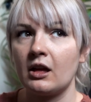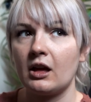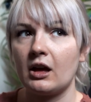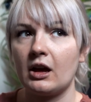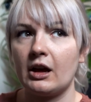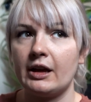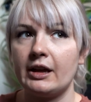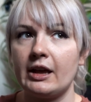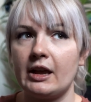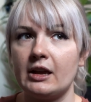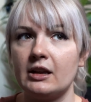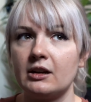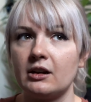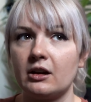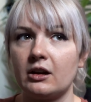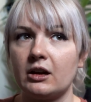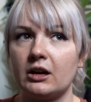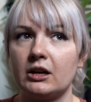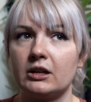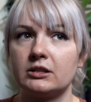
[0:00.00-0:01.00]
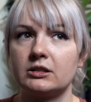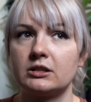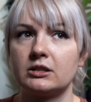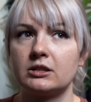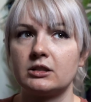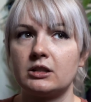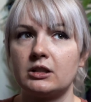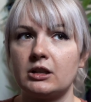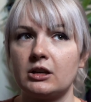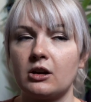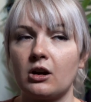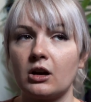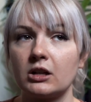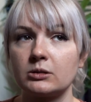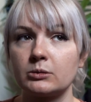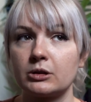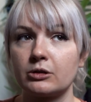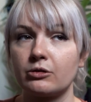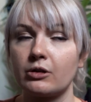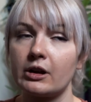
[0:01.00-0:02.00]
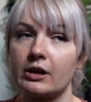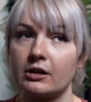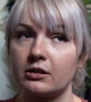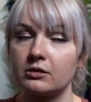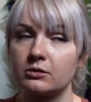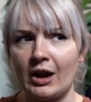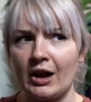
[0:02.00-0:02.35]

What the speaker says: I ate at the Cosmic Rays.